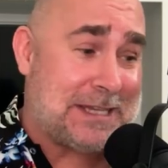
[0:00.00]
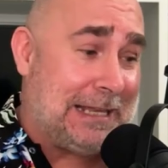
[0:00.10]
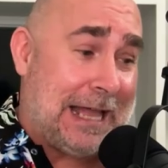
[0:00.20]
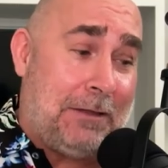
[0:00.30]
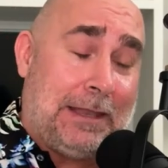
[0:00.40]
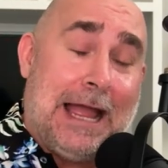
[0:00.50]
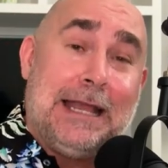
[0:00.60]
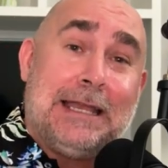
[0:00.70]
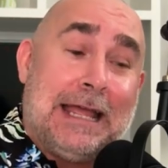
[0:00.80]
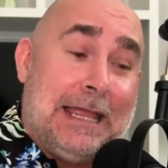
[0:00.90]
as I
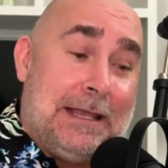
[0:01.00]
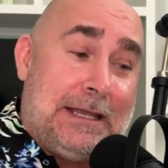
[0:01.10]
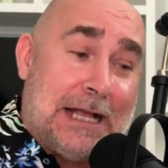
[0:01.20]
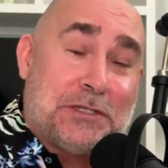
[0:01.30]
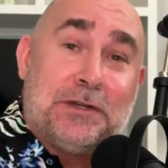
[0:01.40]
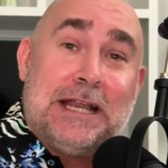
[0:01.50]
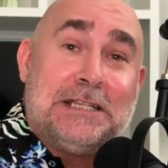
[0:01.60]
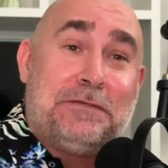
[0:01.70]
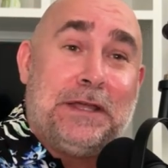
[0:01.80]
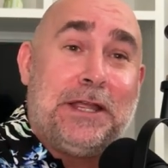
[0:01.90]
outlined in
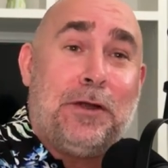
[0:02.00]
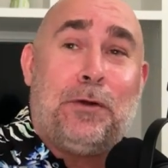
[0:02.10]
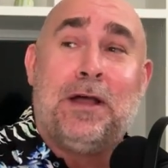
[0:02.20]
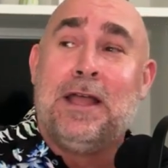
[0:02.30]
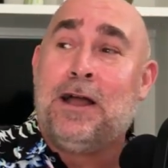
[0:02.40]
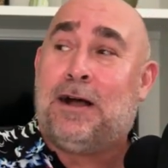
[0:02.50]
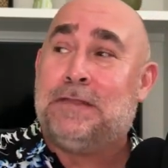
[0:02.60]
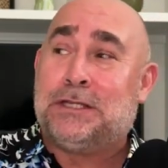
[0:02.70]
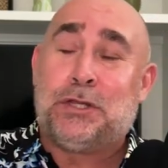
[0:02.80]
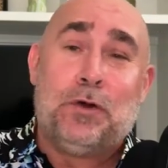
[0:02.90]
yesterday's video,
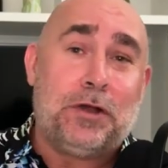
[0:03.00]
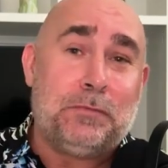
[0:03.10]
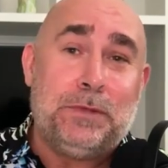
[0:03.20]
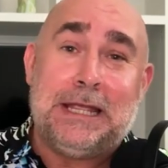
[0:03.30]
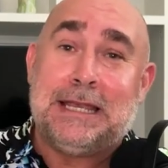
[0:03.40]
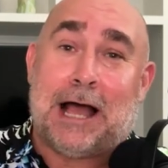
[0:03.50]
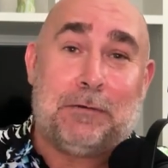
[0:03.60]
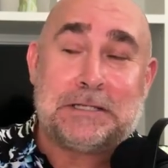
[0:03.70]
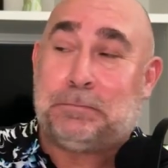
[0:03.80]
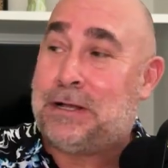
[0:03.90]
of the $200 million
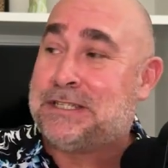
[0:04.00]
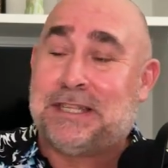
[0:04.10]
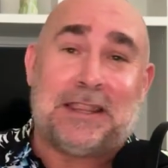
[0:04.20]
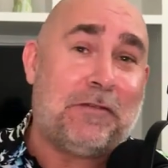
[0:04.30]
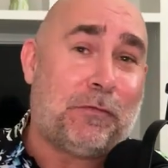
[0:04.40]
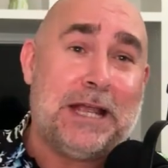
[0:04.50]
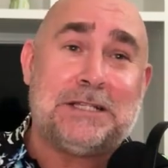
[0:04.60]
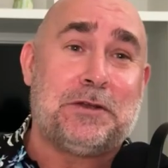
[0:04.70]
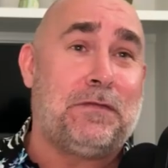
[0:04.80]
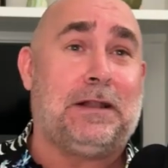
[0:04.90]
plus that they've
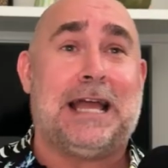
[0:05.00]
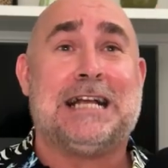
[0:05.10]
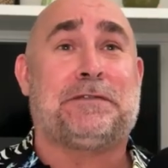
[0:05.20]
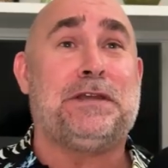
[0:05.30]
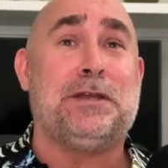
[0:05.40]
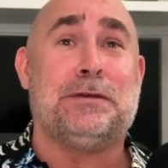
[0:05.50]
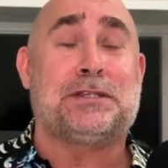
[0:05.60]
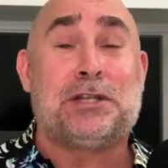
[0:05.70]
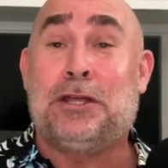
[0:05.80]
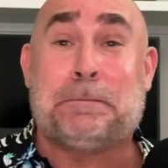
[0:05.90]
raised over the last few
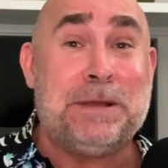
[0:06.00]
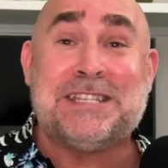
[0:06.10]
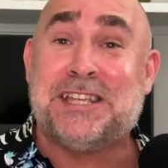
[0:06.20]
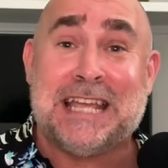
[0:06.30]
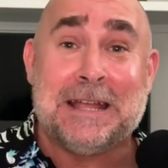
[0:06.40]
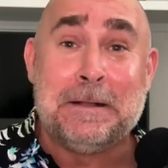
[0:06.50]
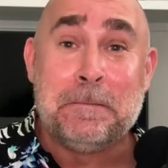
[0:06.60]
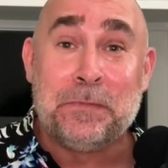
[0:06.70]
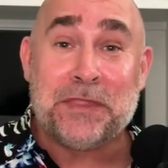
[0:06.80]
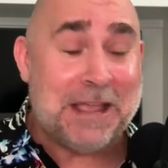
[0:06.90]
years to look busy.
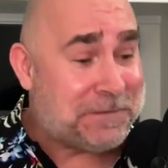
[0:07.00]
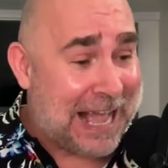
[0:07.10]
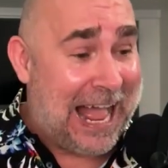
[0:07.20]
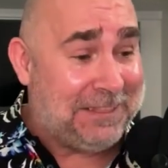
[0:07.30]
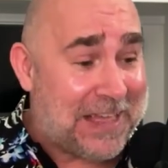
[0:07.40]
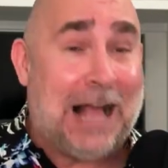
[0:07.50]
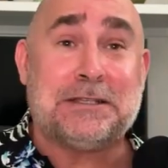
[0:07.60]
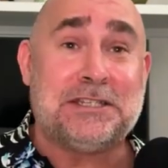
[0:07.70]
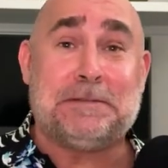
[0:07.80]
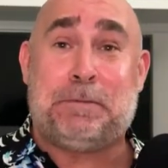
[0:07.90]
They've conned
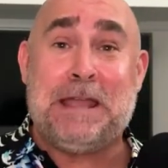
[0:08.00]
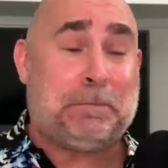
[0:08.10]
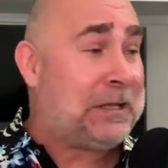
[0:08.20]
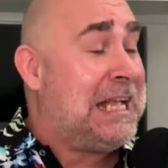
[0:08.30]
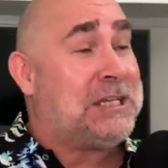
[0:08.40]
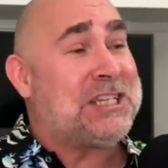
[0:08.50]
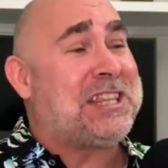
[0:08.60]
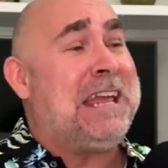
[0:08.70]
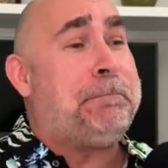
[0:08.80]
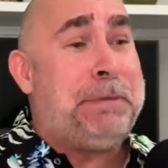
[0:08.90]
thousands of people,
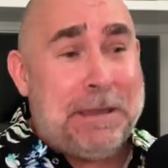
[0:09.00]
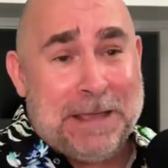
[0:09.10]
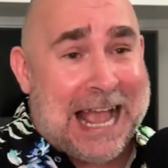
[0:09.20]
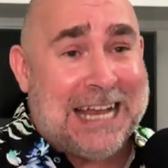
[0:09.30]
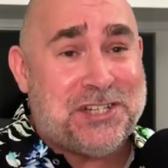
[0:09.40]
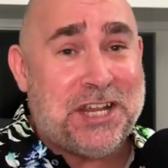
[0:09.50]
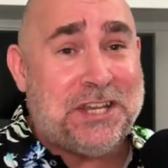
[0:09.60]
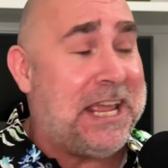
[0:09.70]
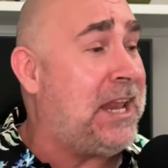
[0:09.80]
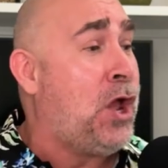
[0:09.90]
just like
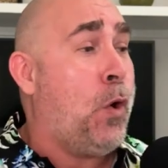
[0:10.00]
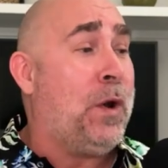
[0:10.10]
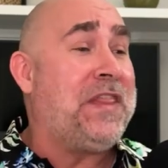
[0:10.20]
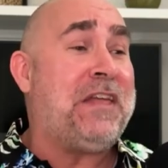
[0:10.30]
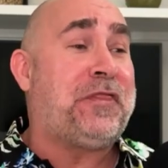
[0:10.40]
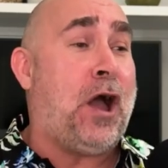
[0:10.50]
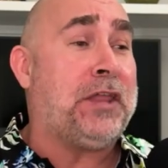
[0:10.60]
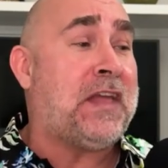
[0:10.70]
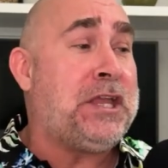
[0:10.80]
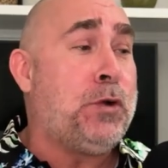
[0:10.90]
BBIG did when they
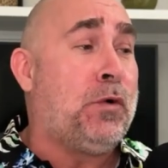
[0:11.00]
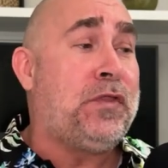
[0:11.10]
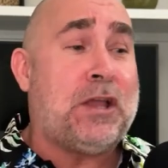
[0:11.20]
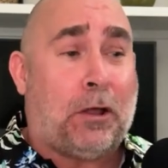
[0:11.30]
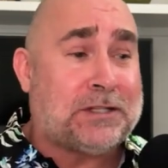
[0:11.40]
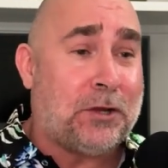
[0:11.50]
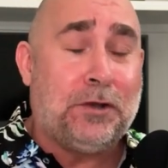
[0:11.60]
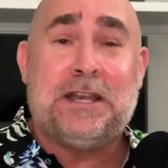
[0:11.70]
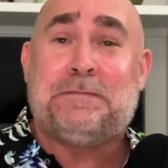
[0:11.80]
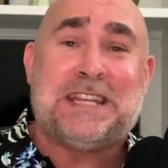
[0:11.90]
thought that you were the
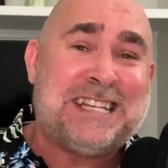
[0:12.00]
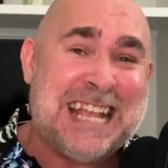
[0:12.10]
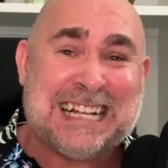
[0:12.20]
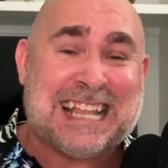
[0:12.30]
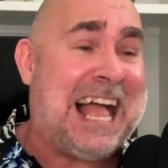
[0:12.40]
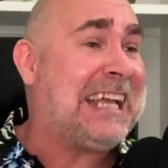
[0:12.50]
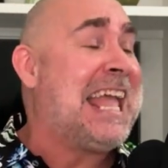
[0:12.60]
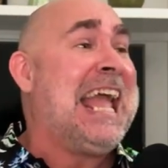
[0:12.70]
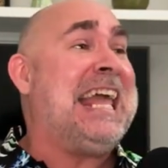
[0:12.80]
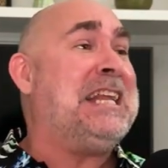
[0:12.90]
alternative to
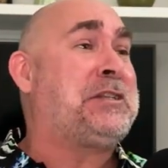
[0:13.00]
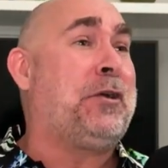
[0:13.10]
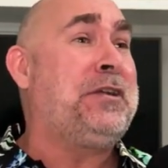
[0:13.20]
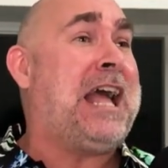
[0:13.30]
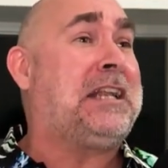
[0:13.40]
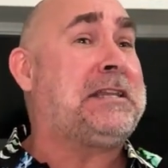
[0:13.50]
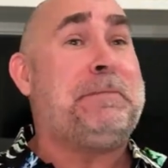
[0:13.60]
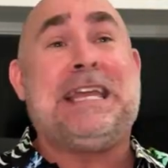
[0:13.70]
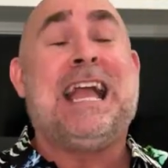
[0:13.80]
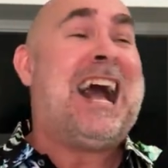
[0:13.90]
TikTok, and it turned out to
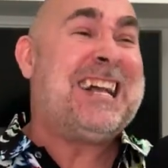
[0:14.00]
be